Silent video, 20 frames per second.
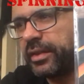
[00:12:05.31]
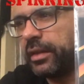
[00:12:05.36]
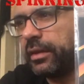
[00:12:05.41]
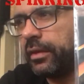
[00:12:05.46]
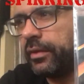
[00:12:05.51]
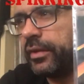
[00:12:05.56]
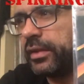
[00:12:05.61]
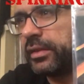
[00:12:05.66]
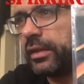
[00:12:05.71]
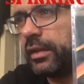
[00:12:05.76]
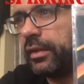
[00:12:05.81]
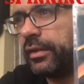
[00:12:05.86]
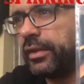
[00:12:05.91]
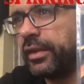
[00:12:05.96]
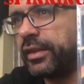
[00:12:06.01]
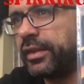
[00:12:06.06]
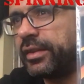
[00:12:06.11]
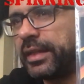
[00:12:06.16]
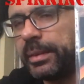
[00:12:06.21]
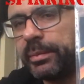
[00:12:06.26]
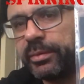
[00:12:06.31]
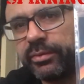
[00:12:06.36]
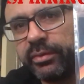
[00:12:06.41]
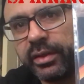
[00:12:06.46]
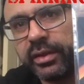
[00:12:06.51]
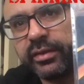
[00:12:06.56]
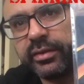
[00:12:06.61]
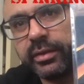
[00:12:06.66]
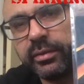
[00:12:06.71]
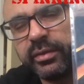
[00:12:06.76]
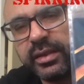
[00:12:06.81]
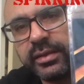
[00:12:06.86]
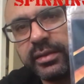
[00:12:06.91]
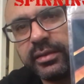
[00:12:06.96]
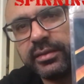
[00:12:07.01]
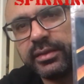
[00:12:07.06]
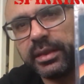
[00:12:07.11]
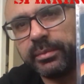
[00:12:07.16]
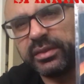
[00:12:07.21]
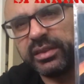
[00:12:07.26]
the themes running through this
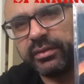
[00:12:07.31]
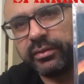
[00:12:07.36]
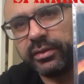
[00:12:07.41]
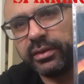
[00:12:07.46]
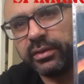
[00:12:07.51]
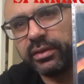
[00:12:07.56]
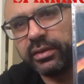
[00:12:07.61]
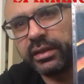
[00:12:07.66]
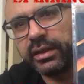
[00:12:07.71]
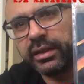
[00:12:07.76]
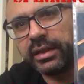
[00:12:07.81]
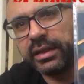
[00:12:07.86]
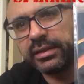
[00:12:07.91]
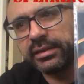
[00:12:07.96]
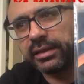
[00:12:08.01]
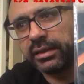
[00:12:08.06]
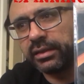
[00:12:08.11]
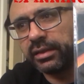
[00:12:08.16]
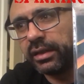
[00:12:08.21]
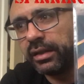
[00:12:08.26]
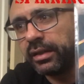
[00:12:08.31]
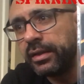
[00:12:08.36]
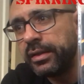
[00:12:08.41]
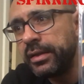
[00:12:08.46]
in terms of loneliness and